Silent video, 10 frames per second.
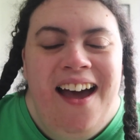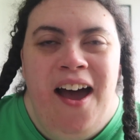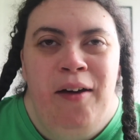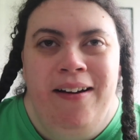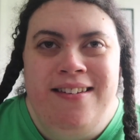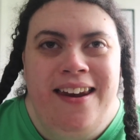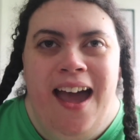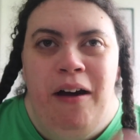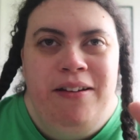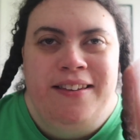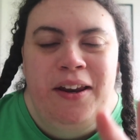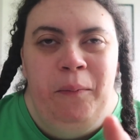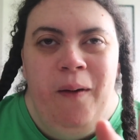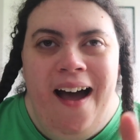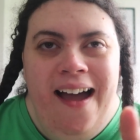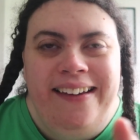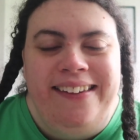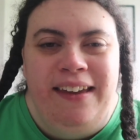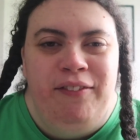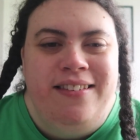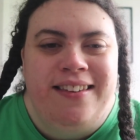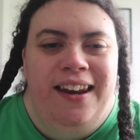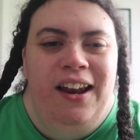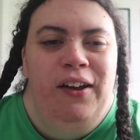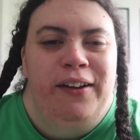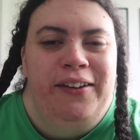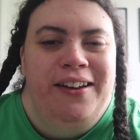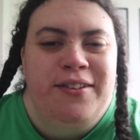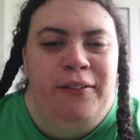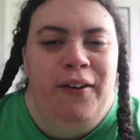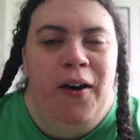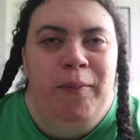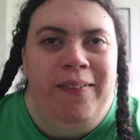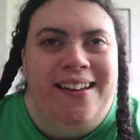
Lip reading: I don't know how it's gonna work, if it's gonna look good or not,